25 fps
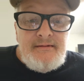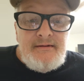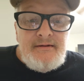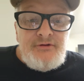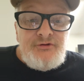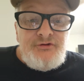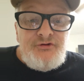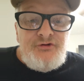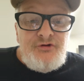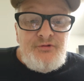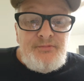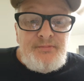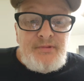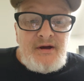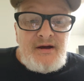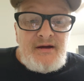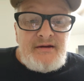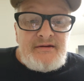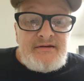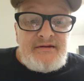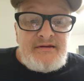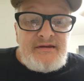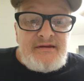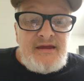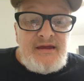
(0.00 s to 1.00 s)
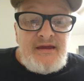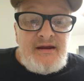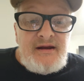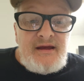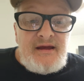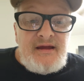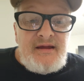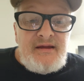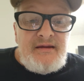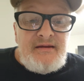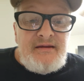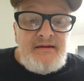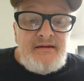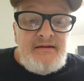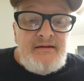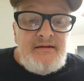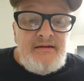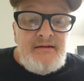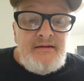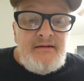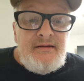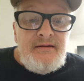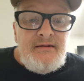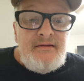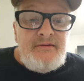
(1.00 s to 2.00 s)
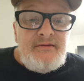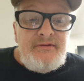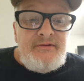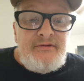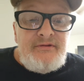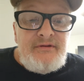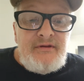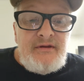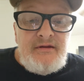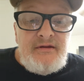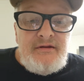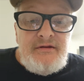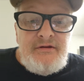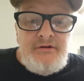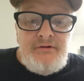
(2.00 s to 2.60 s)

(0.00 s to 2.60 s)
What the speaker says: Jukebox, can I send